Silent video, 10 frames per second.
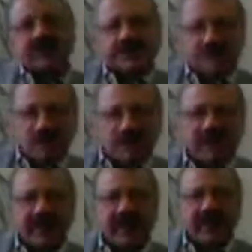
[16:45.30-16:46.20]
sold
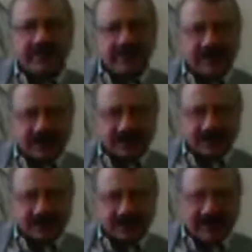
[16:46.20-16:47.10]
by
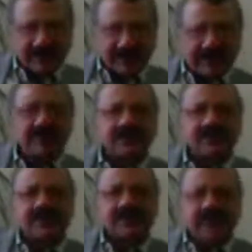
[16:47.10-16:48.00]
Gilead
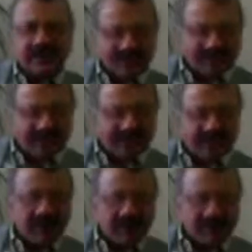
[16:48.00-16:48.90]
in the brand
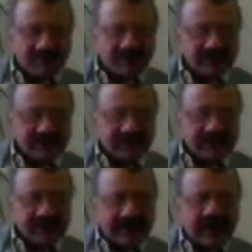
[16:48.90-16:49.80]
name of Virid.
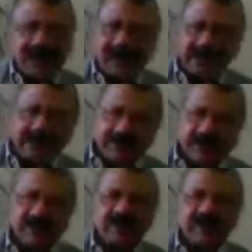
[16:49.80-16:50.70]
And there again the
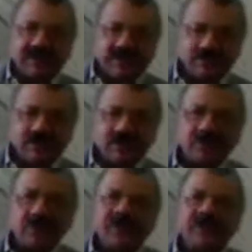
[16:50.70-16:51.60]
same thing, as I told
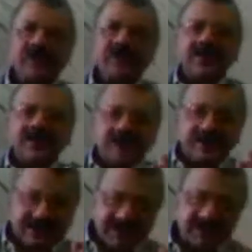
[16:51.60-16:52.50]
you, that the
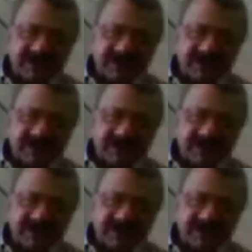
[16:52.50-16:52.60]
basic